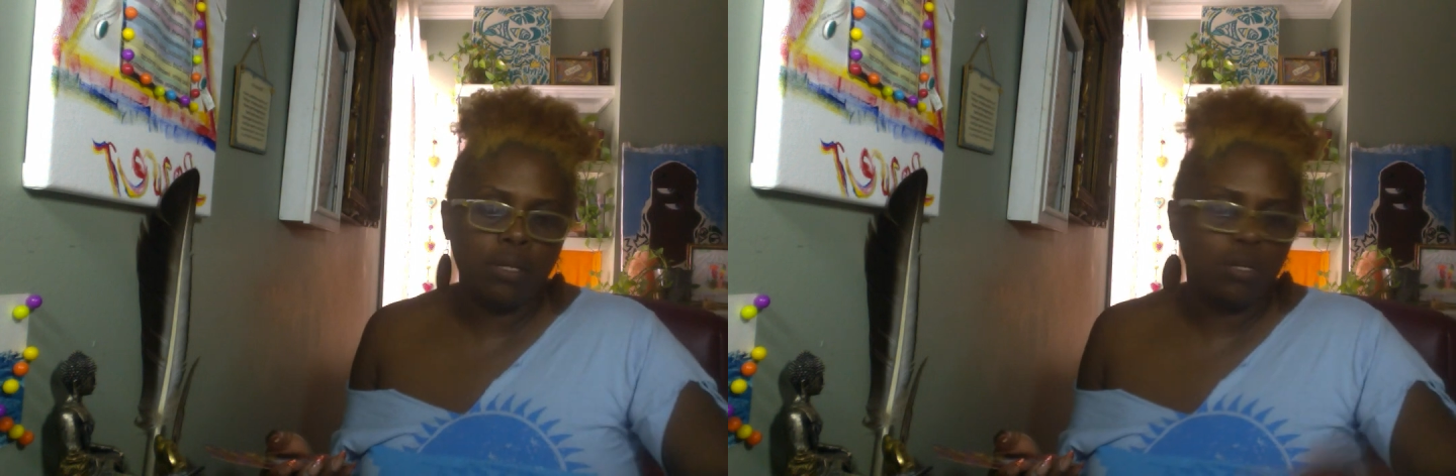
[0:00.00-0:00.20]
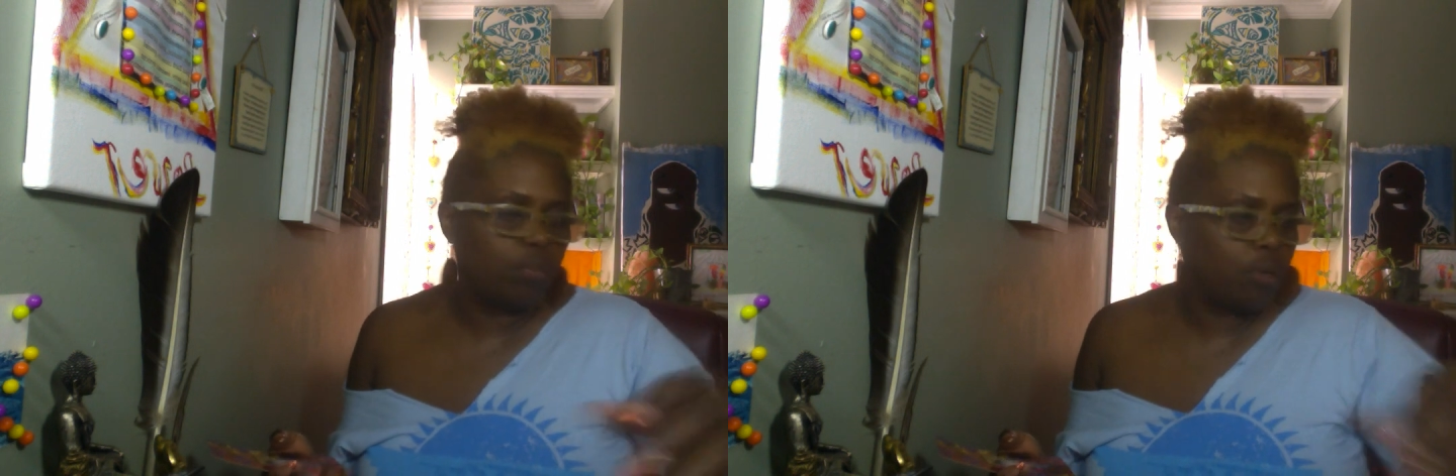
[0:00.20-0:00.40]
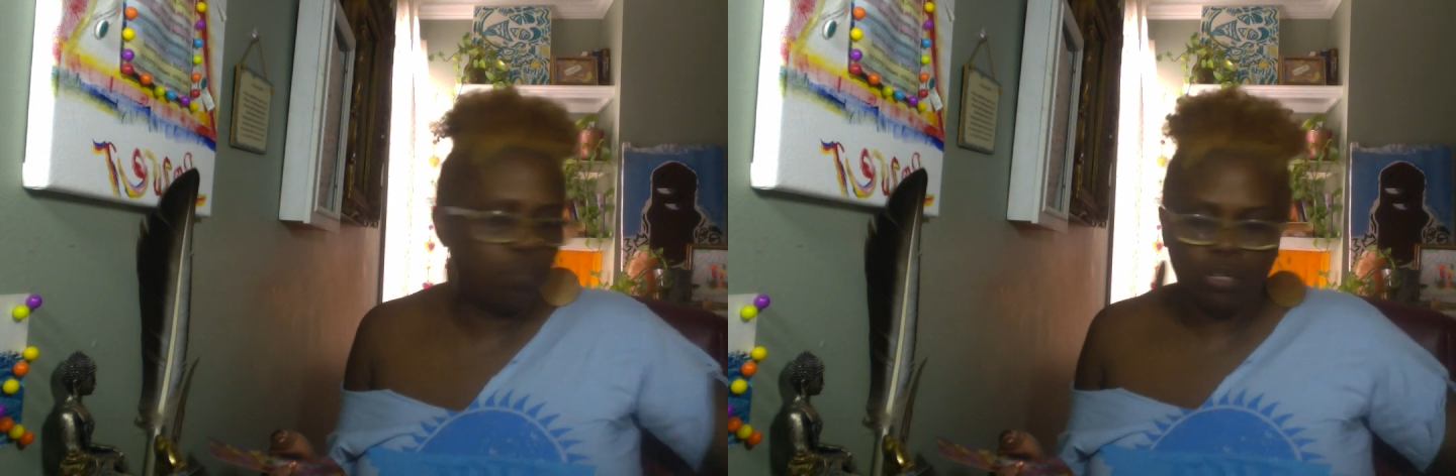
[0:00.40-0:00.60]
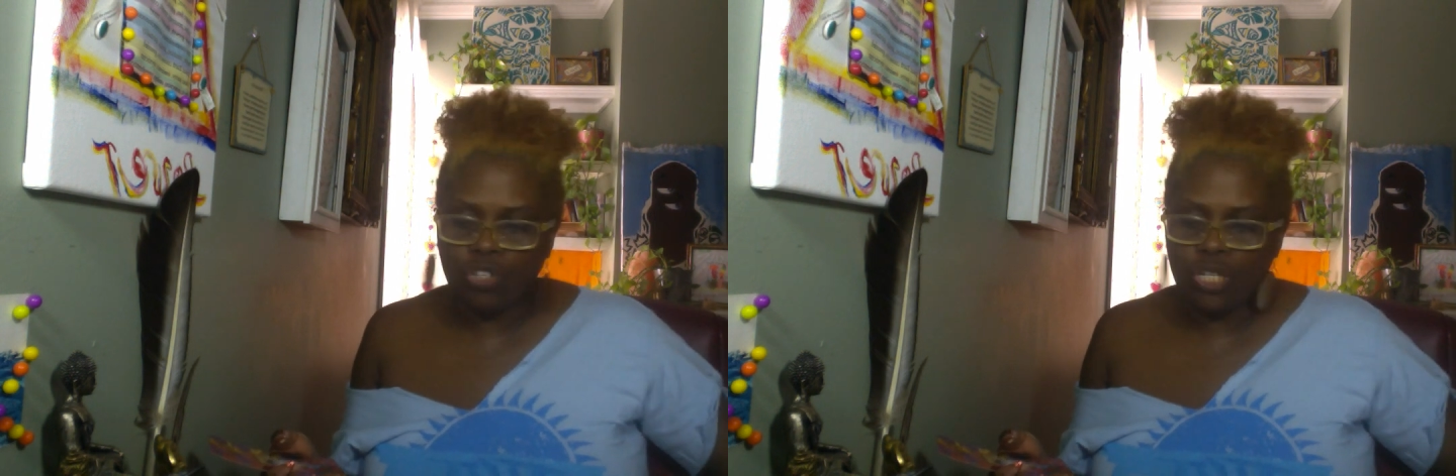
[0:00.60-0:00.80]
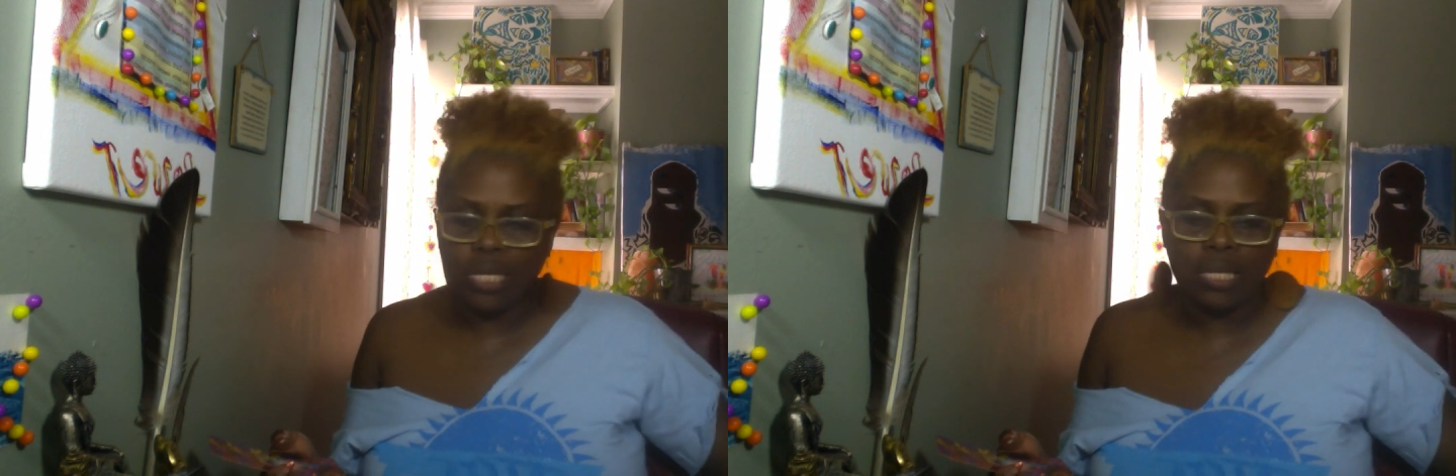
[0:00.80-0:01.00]
a little bit
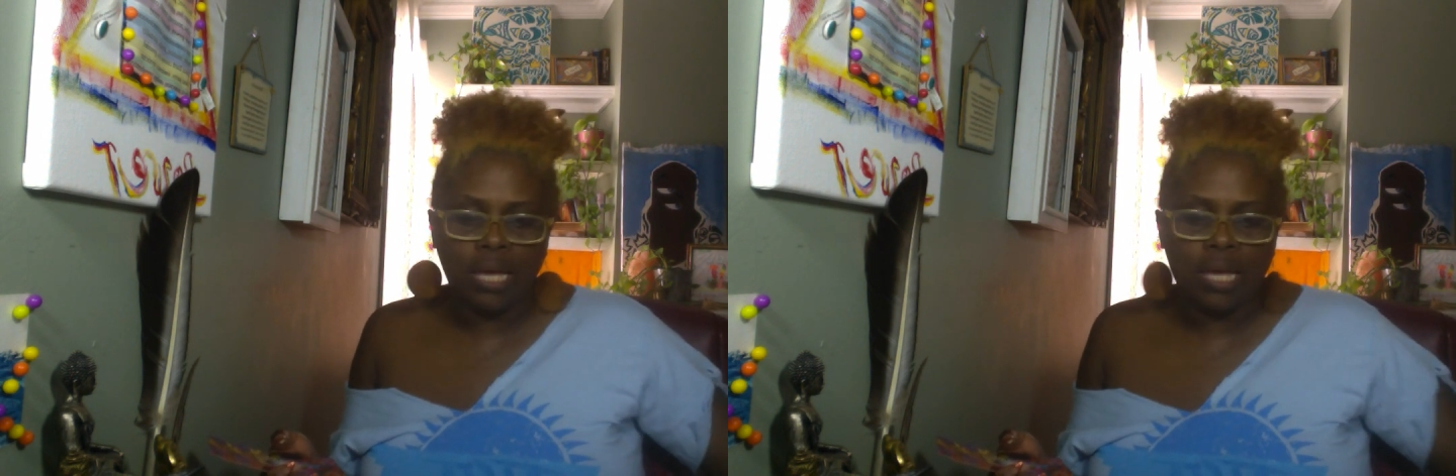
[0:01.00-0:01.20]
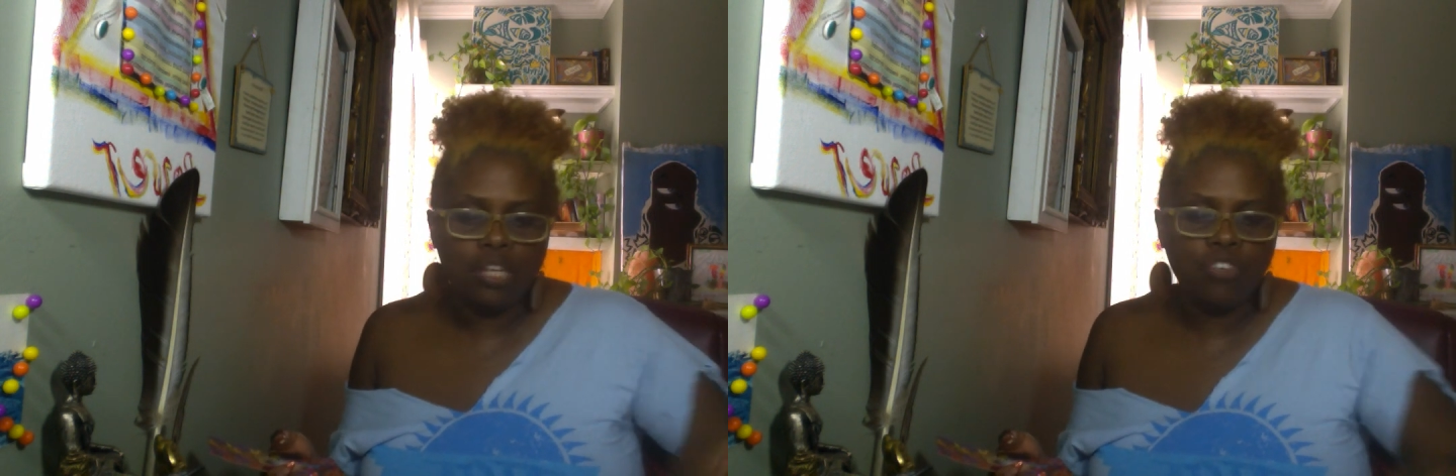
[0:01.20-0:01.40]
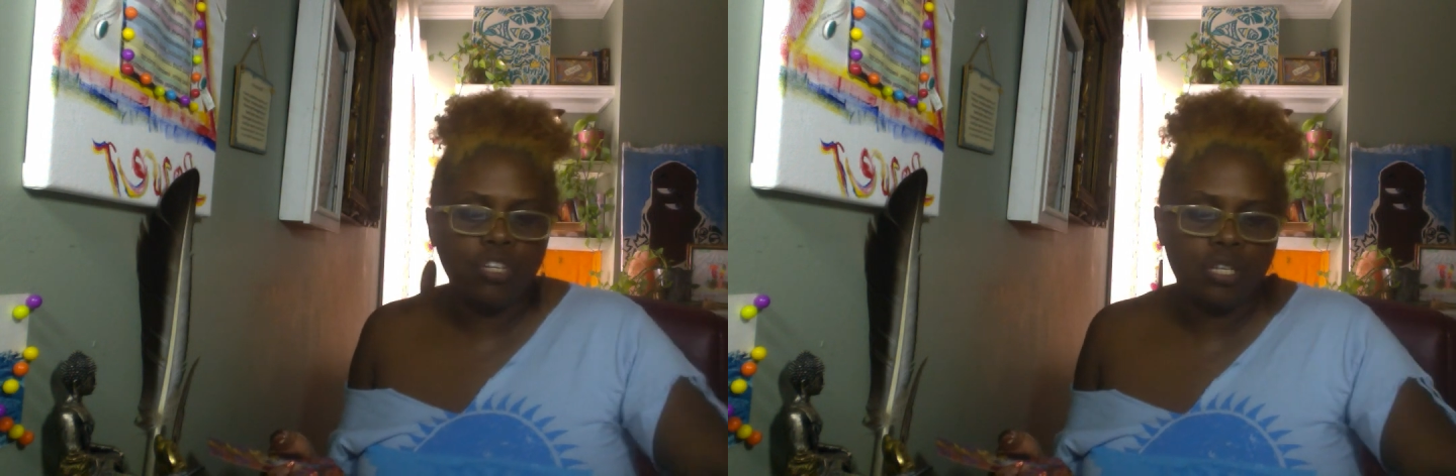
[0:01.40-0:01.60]
bitchy in the energy